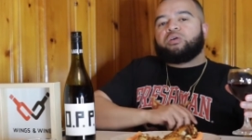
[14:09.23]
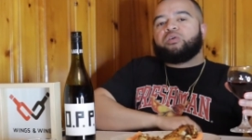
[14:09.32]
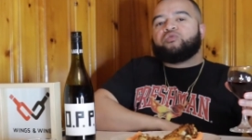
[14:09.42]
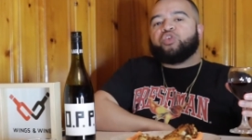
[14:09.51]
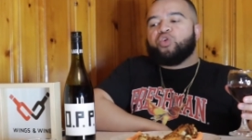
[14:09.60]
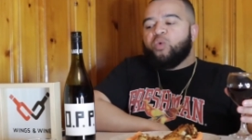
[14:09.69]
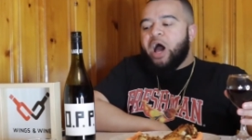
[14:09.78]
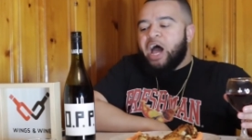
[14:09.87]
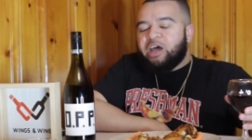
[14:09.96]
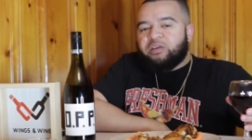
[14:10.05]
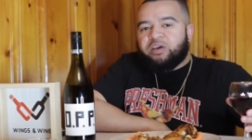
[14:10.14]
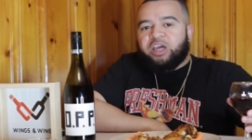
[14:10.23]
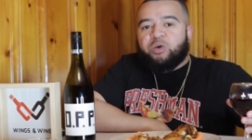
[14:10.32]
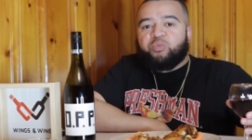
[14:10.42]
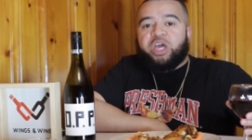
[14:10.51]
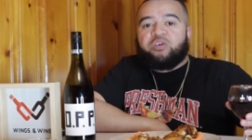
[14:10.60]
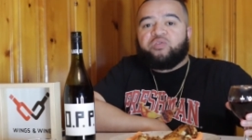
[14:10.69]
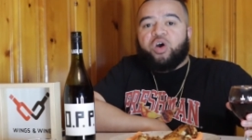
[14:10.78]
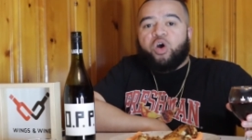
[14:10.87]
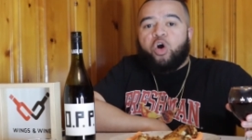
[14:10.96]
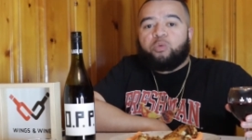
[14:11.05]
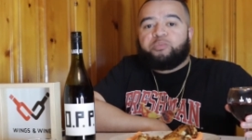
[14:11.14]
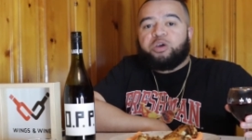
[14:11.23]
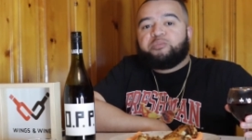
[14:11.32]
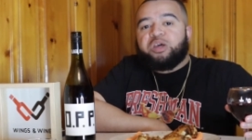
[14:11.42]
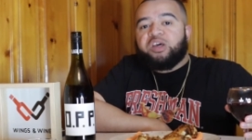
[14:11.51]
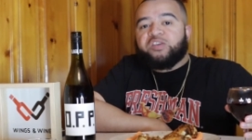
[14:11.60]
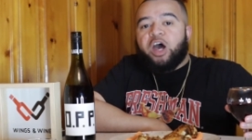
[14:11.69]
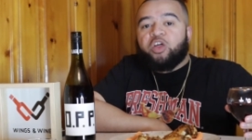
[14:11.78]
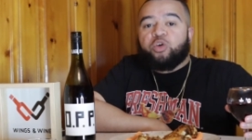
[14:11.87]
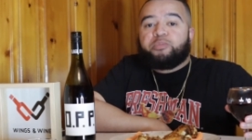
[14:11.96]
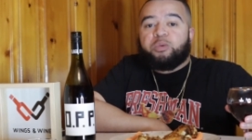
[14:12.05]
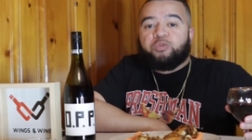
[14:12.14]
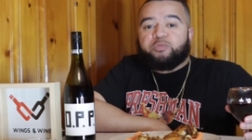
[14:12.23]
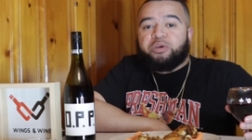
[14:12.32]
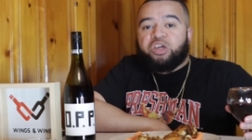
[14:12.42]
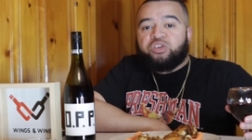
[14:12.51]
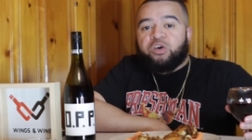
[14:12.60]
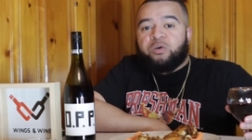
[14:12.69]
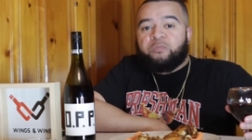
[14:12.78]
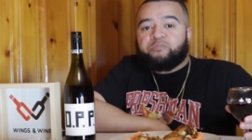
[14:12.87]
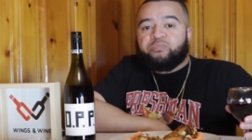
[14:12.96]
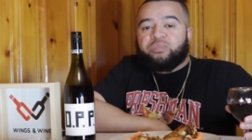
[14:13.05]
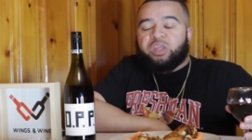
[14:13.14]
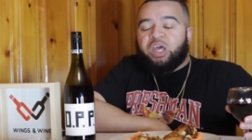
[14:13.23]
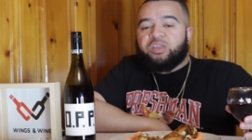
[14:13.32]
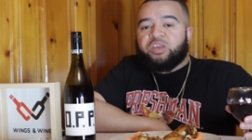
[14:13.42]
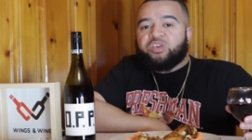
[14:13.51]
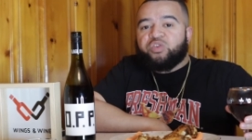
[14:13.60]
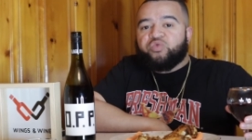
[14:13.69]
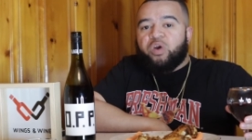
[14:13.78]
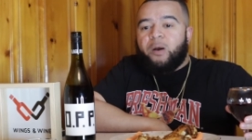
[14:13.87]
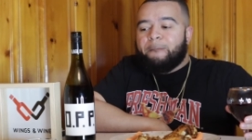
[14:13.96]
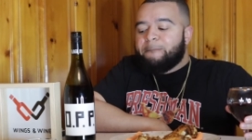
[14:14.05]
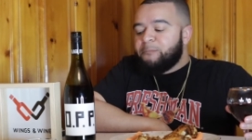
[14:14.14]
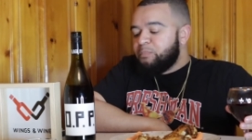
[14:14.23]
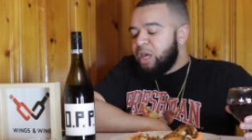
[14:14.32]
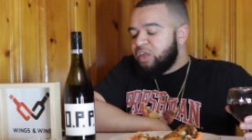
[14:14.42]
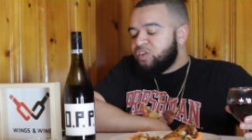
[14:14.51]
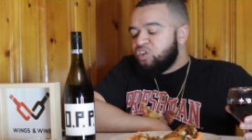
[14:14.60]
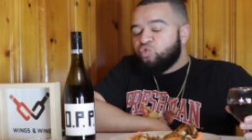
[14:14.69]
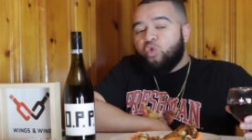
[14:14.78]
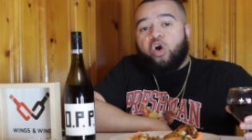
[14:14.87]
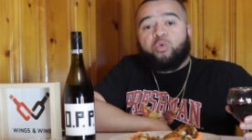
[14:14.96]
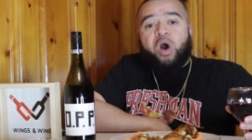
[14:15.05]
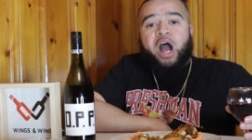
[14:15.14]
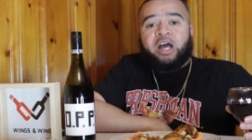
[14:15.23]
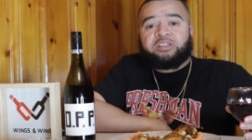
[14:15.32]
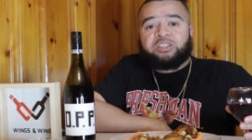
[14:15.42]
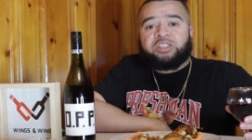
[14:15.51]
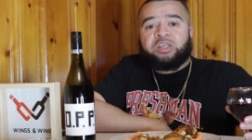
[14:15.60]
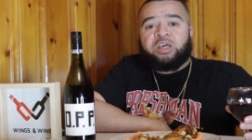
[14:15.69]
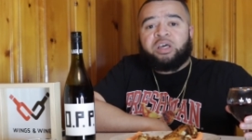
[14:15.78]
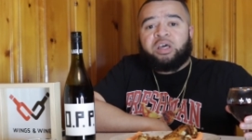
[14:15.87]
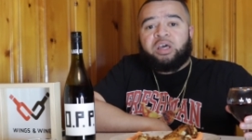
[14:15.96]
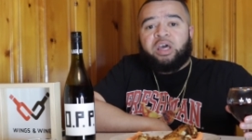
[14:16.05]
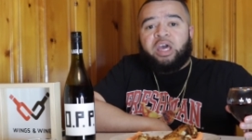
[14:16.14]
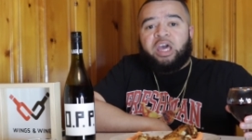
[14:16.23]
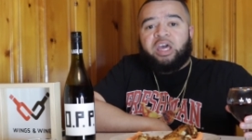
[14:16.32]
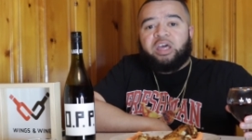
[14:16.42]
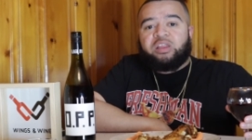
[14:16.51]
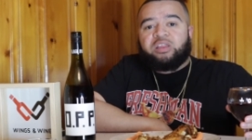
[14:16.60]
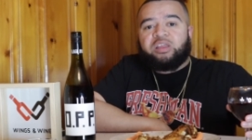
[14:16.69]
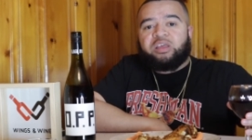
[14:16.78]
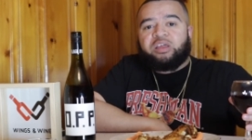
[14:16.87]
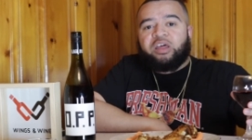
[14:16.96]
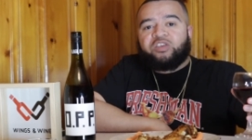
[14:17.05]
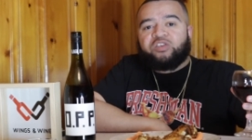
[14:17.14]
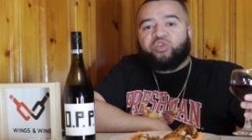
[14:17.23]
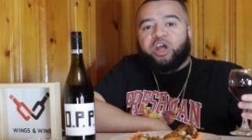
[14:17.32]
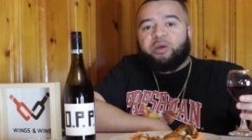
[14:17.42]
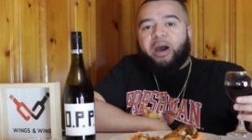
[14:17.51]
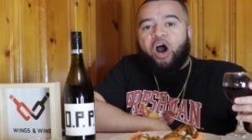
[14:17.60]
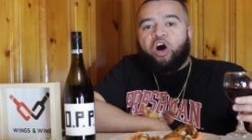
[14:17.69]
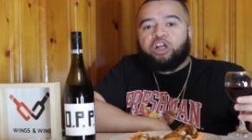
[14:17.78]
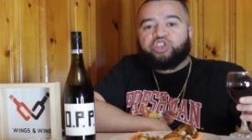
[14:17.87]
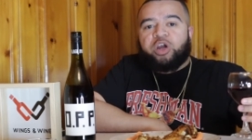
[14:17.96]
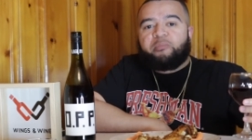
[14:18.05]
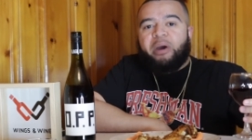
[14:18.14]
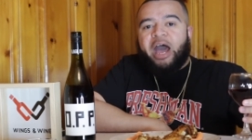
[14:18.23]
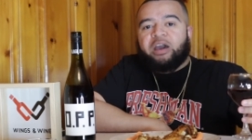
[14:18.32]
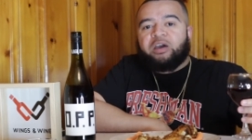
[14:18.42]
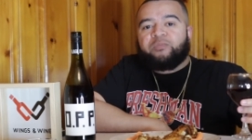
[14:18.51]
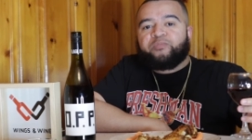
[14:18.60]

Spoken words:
For the wine, again, we have O.P.P. It's Other People's Pinot, and this is from Maison Noir Wines, and it's created by Andre Mack.